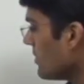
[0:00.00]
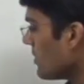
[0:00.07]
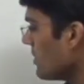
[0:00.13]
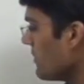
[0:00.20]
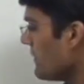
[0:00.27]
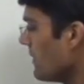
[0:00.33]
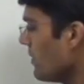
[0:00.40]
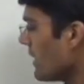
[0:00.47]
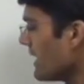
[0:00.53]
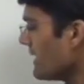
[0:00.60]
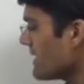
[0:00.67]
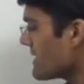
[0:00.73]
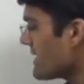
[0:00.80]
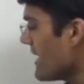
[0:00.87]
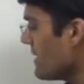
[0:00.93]
Now if you look at
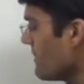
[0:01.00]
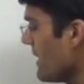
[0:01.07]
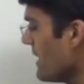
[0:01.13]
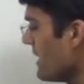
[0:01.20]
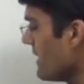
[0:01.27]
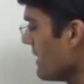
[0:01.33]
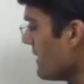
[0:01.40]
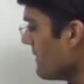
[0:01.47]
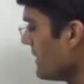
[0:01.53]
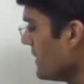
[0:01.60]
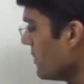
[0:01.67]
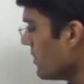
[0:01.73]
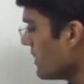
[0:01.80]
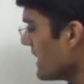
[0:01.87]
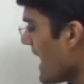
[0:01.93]
the statement here, we
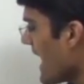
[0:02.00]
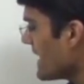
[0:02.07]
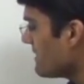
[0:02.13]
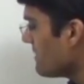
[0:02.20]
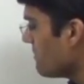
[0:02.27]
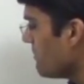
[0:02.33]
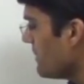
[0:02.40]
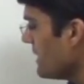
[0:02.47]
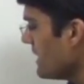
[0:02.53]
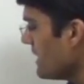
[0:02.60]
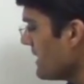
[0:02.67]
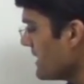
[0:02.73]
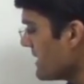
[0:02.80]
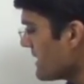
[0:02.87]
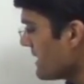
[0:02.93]
know that
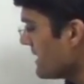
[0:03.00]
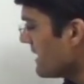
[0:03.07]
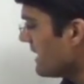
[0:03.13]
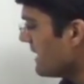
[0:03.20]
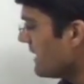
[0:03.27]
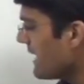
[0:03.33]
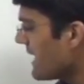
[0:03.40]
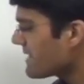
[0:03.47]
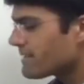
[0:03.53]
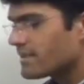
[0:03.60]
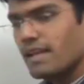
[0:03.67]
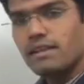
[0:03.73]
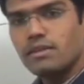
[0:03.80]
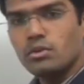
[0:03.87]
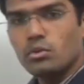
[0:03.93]
B is less
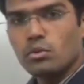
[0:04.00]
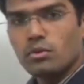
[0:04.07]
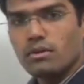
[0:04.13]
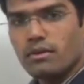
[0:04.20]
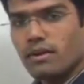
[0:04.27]
than U.